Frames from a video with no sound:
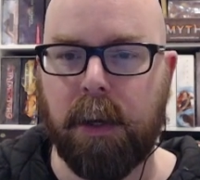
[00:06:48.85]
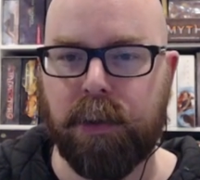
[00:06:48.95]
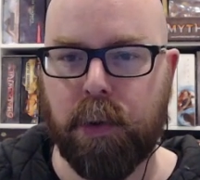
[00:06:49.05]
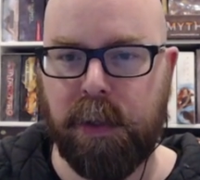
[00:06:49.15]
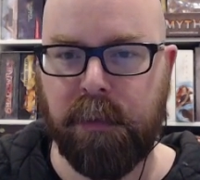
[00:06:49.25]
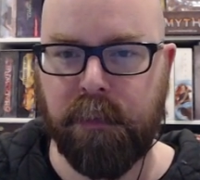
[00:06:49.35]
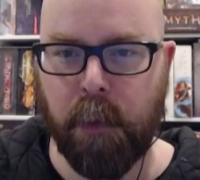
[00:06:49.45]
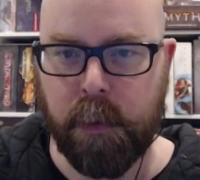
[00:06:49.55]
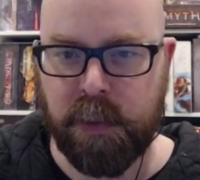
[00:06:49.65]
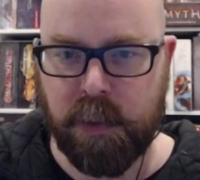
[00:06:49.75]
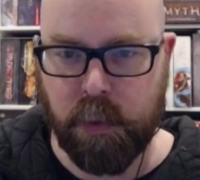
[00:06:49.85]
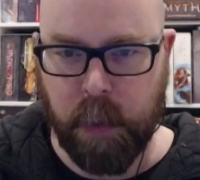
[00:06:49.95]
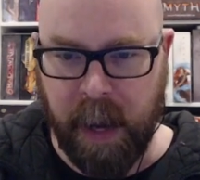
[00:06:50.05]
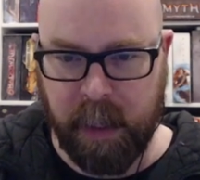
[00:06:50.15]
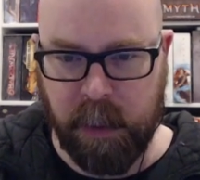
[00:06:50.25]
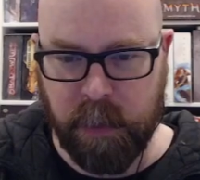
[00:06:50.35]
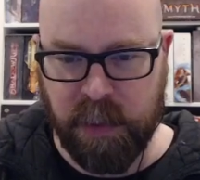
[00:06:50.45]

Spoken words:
So the first track you can